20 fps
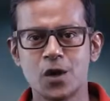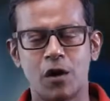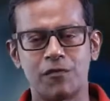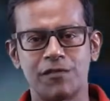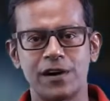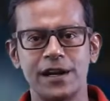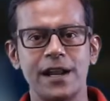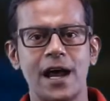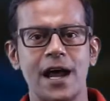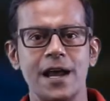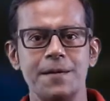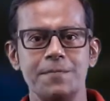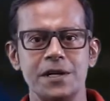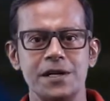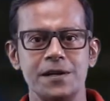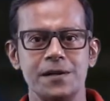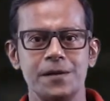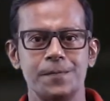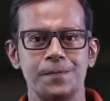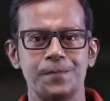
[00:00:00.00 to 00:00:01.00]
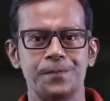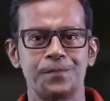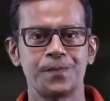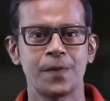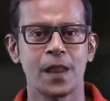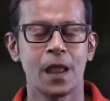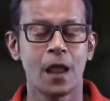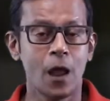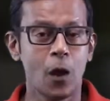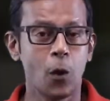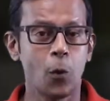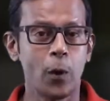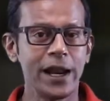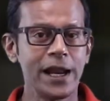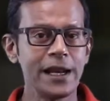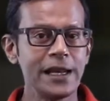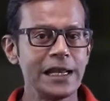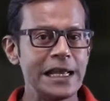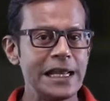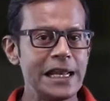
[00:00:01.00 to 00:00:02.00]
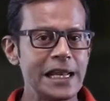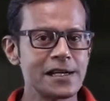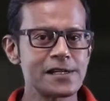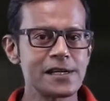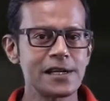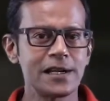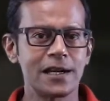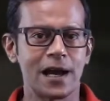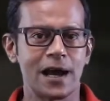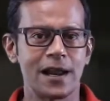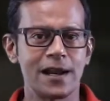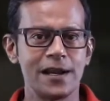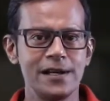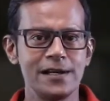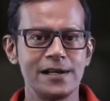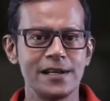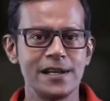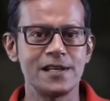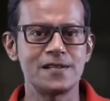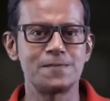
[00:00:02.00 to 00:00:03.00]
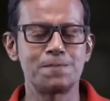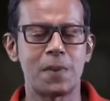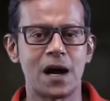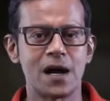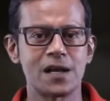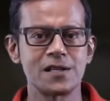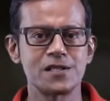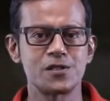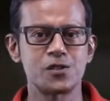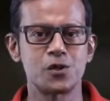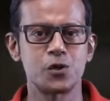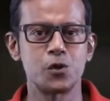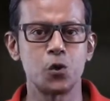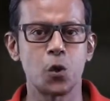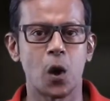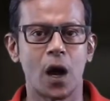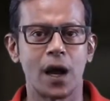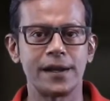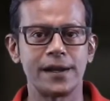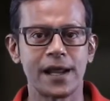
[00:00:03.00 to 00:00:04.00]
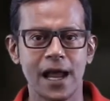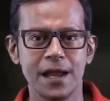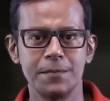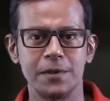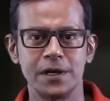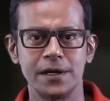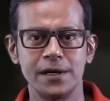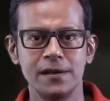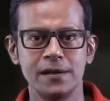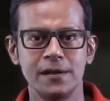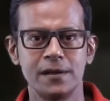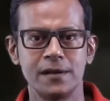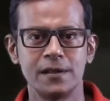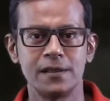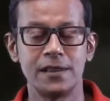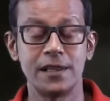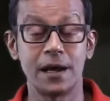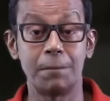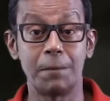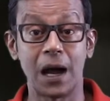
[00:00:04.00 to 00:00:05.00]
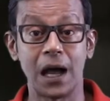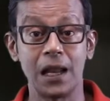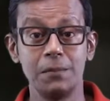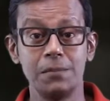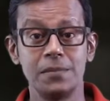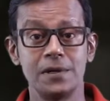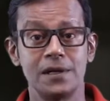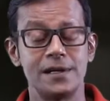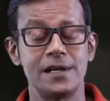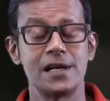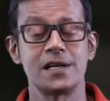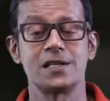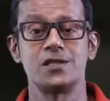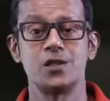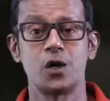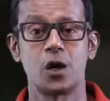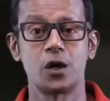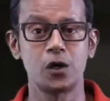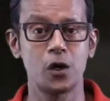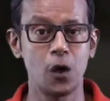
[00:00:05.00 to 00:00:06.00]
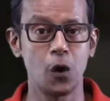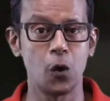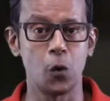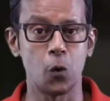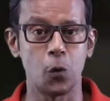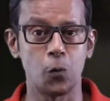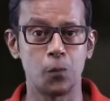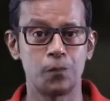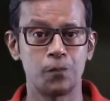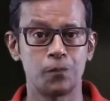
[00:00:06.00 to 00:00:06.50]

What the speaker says: of a diamond. When an electric current is passed through a diamond, the bulb does not glow.